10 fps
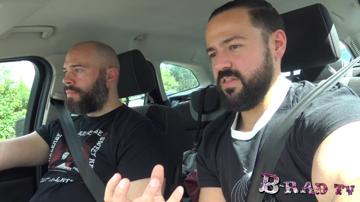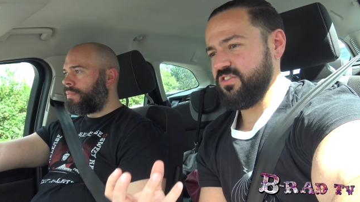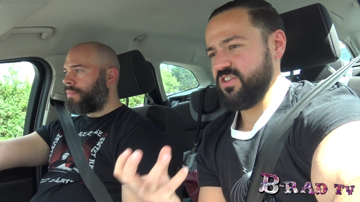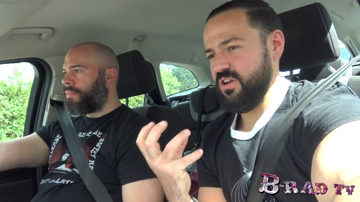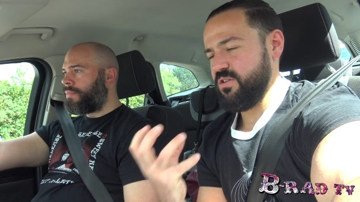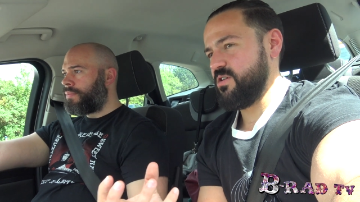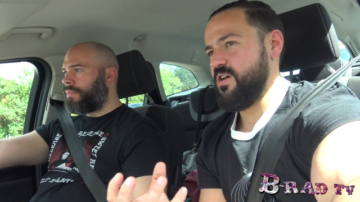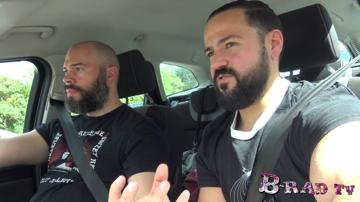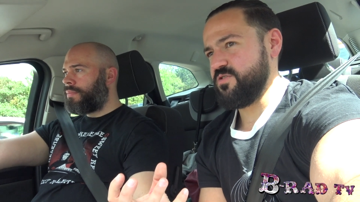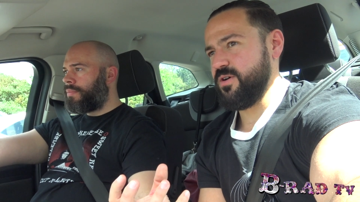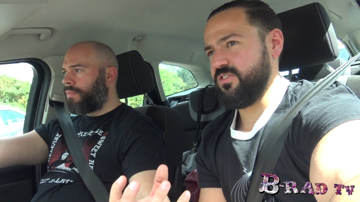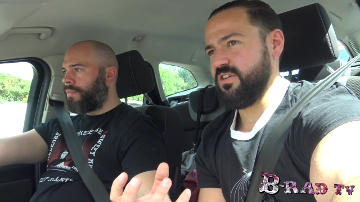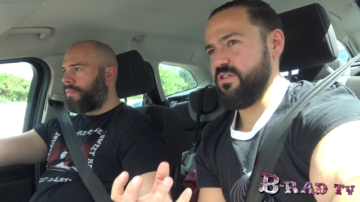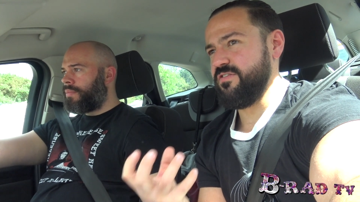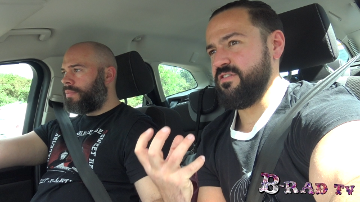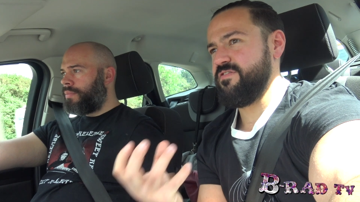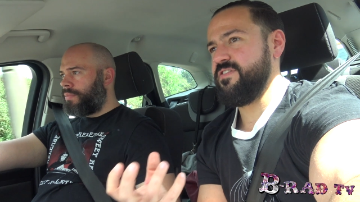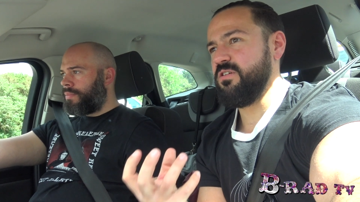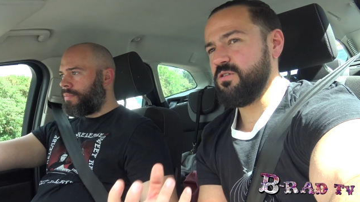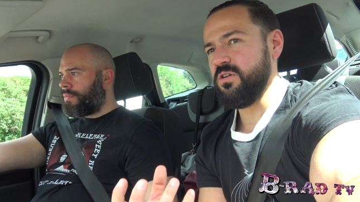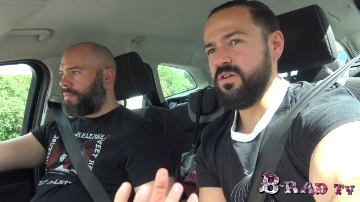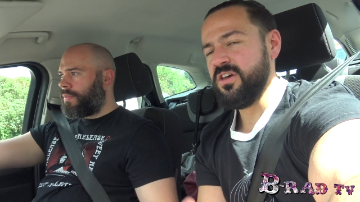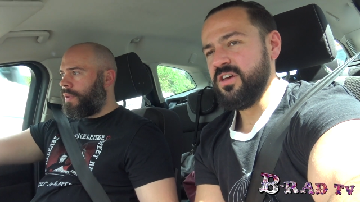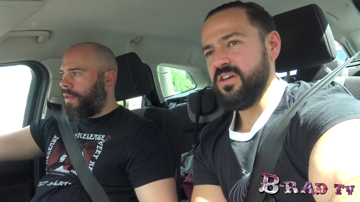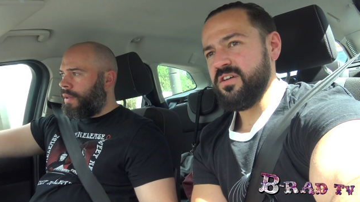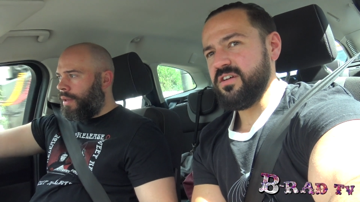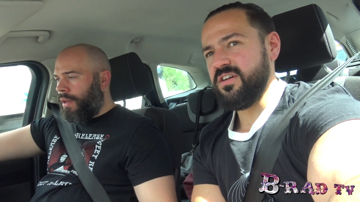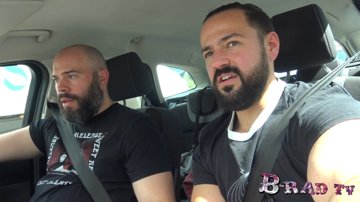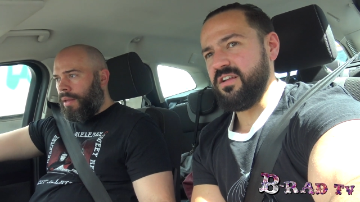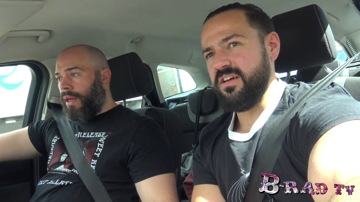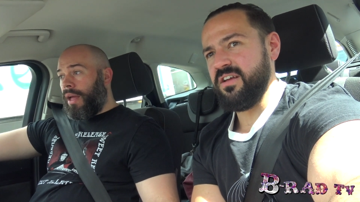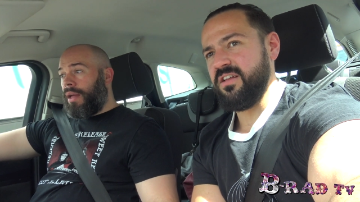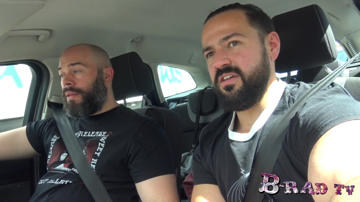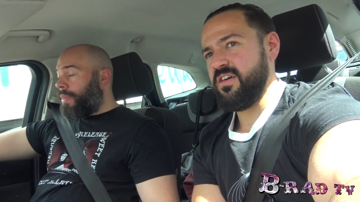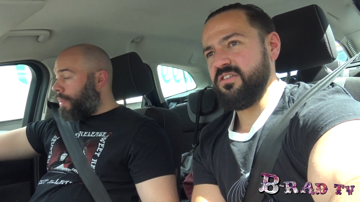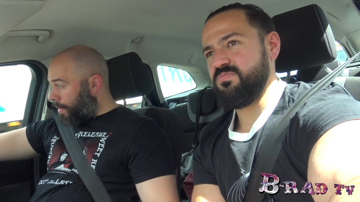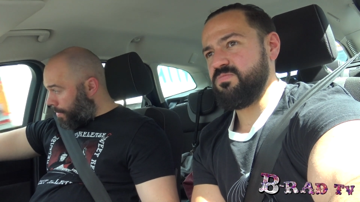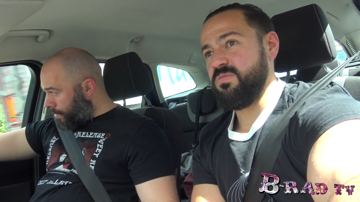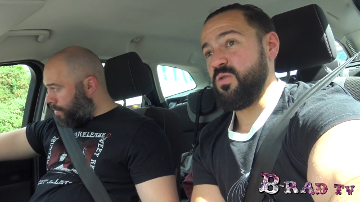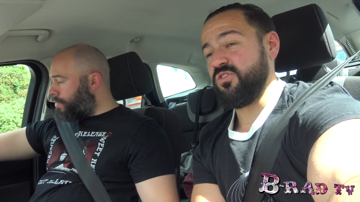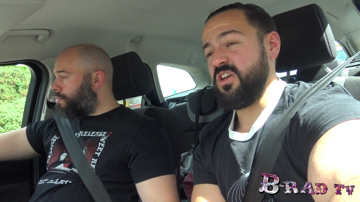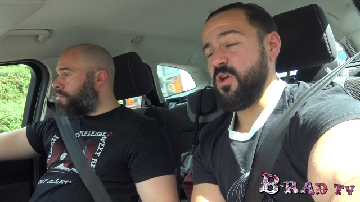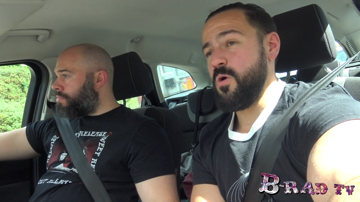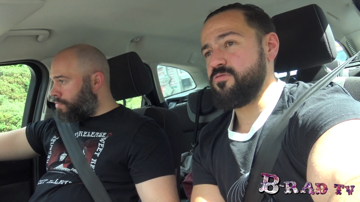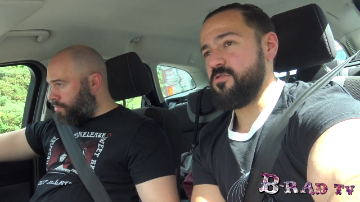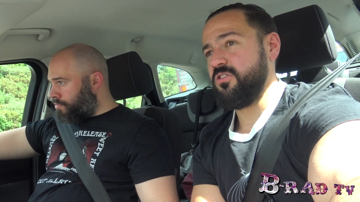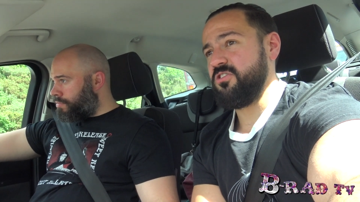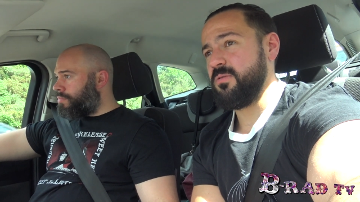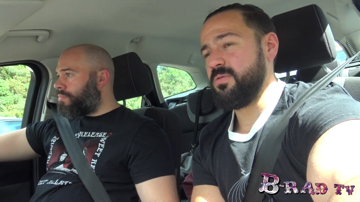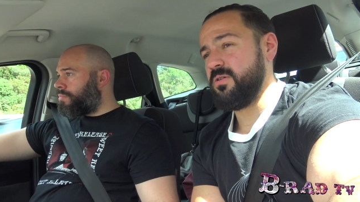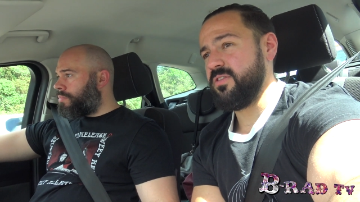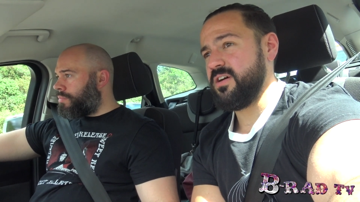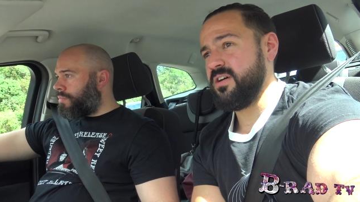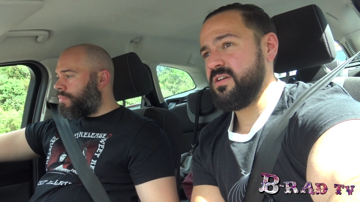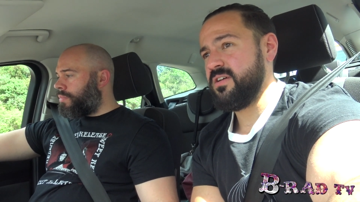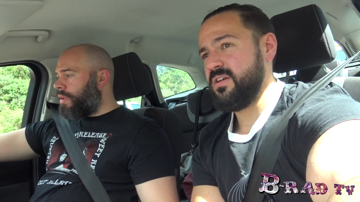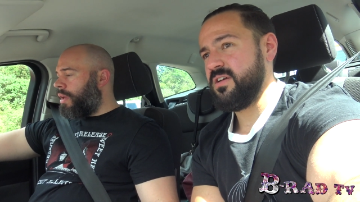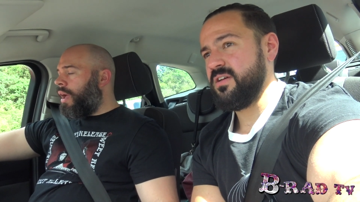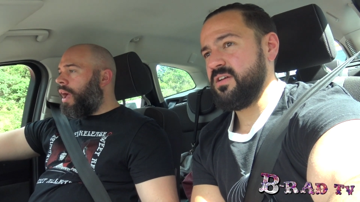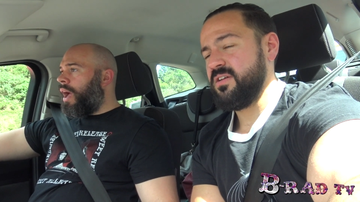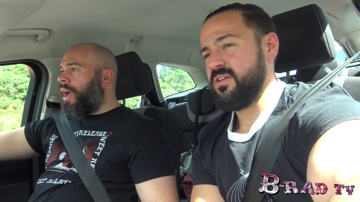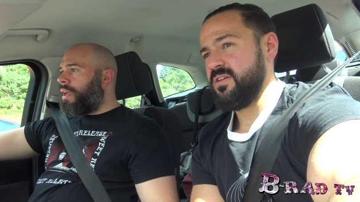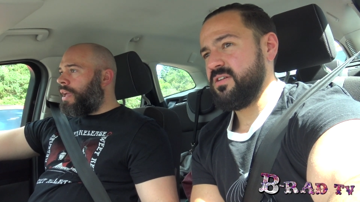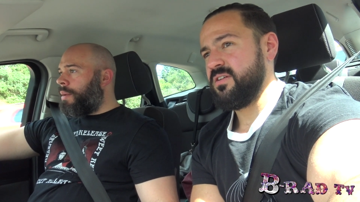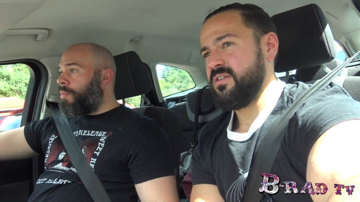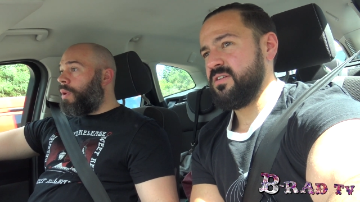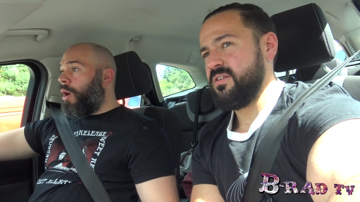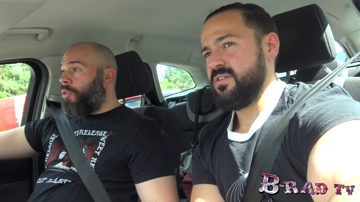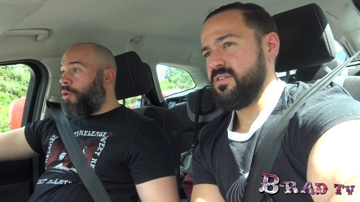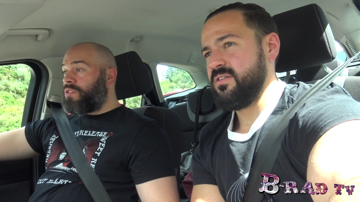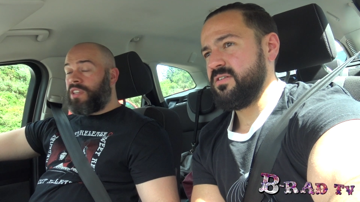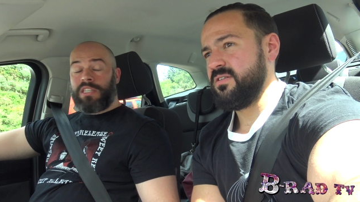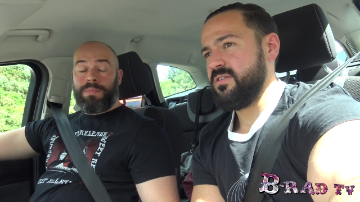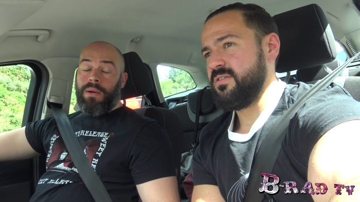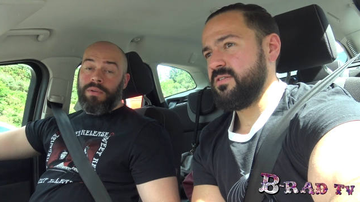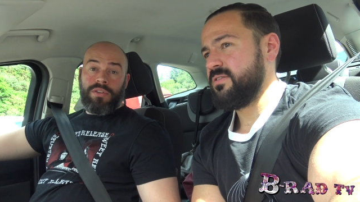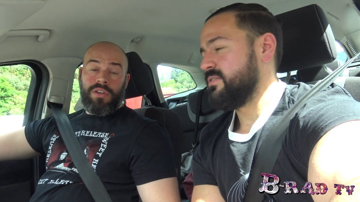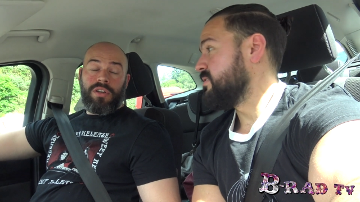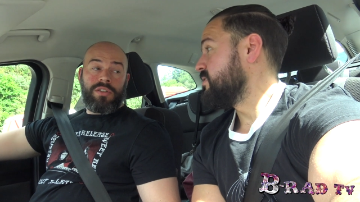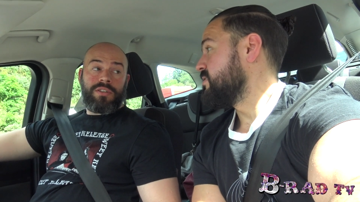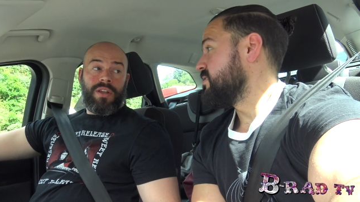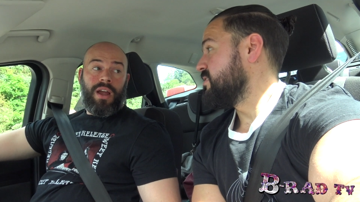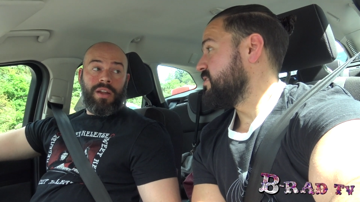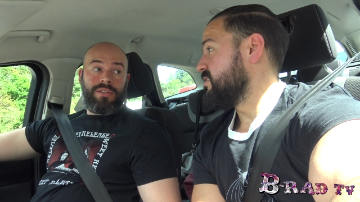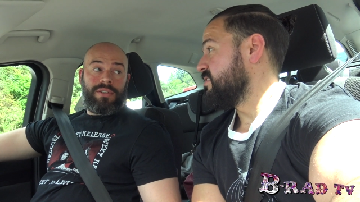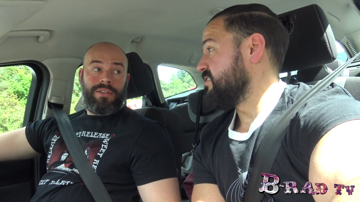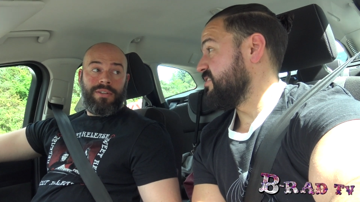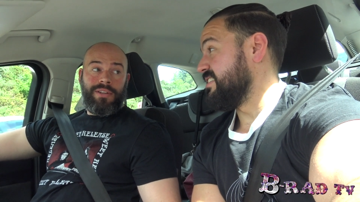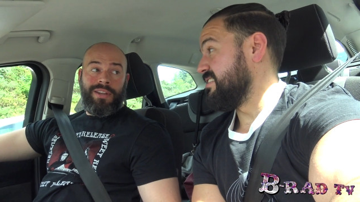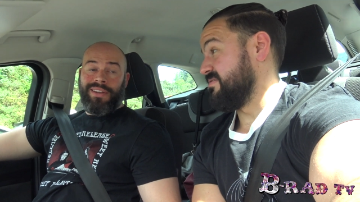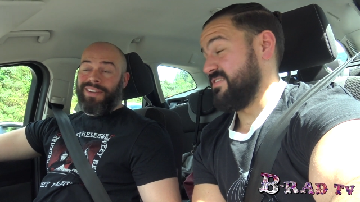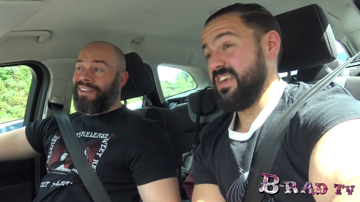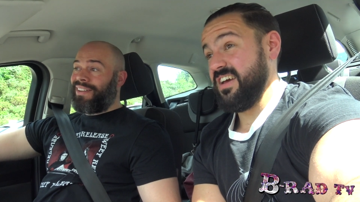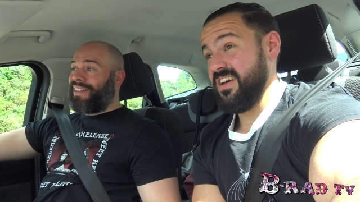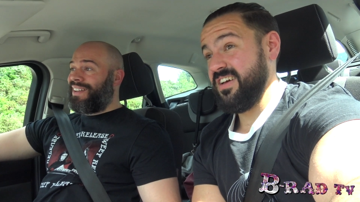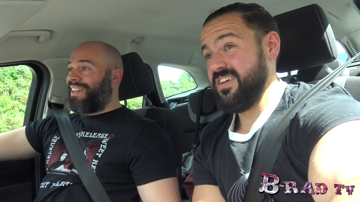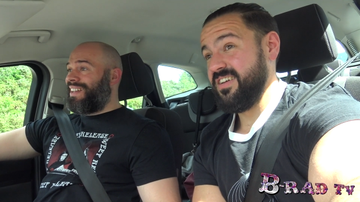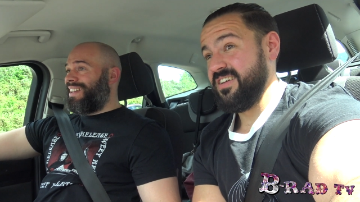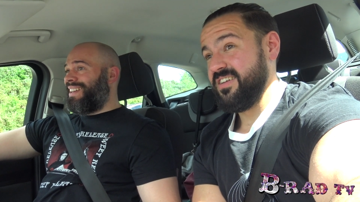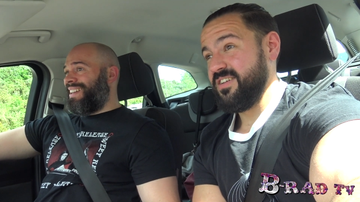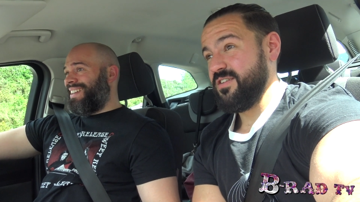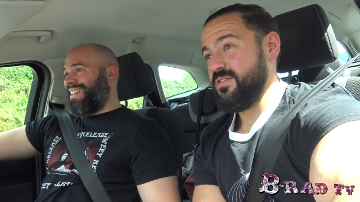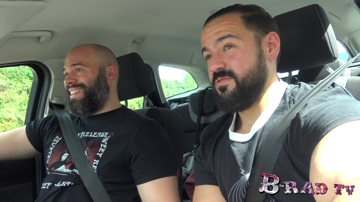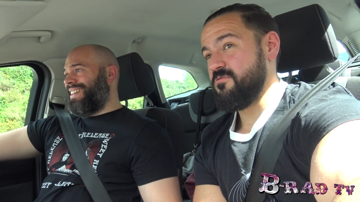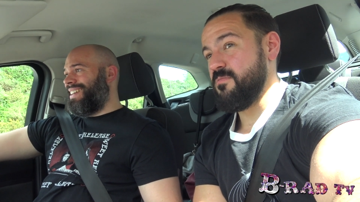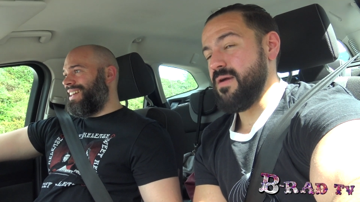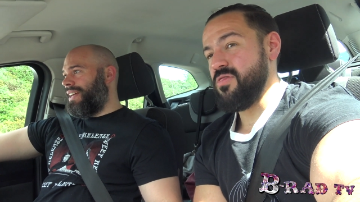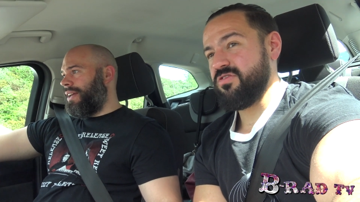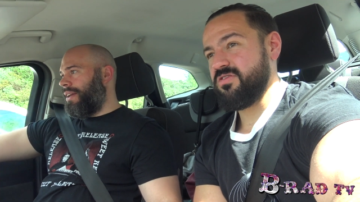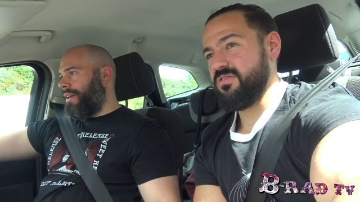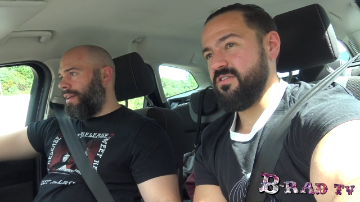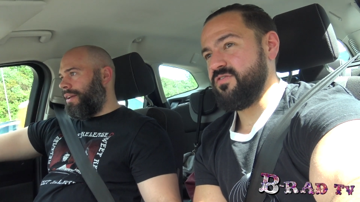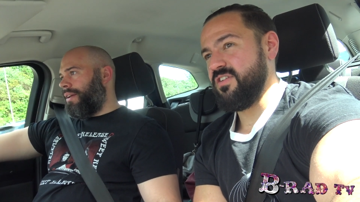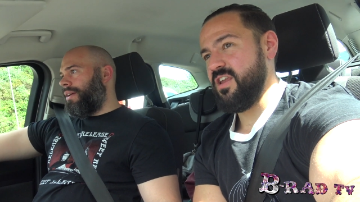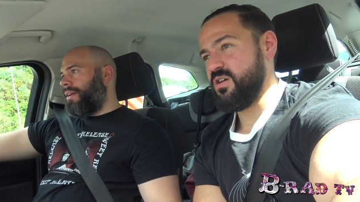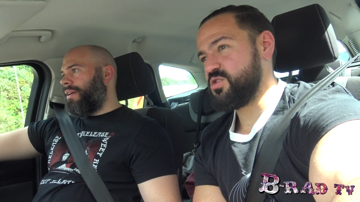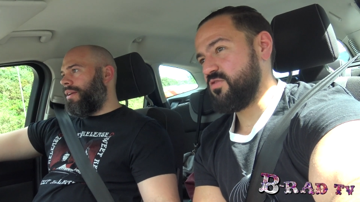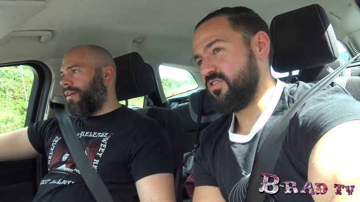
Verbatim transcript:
Speaker 1: this to look after myself and feel good, uh, like, and like there's well, say no price you can put on that.
Speaker 2: I um, although six pound is a good start.
Speaker 1: yeah, for a month of luxury